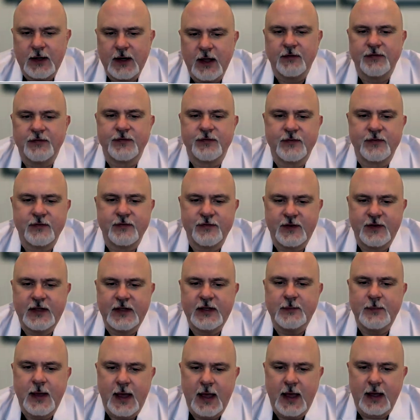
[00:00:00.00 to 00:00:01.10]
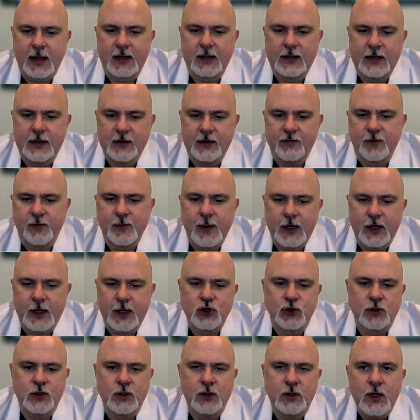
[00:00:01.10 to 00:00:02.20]
enough feedback and
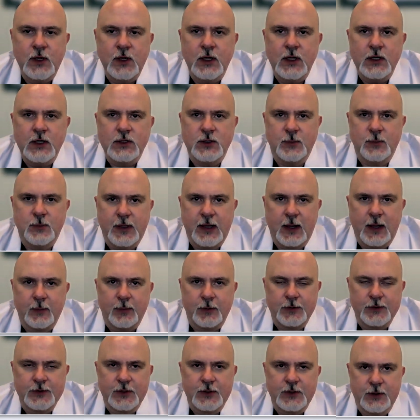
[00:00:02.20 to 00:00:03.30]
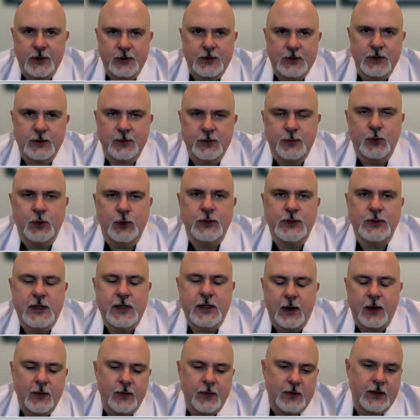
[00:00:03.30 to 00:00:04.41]
information to be able to put
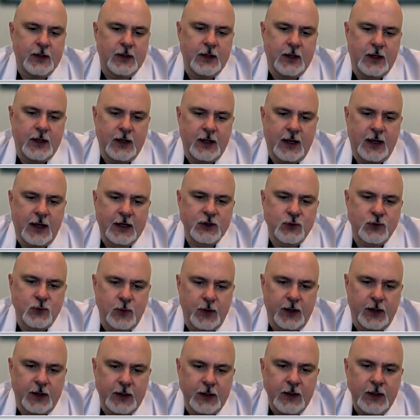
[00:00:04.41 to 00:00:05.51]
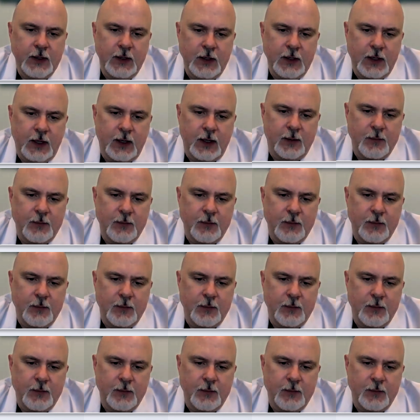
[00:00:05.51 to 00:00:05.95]
down the X-ray.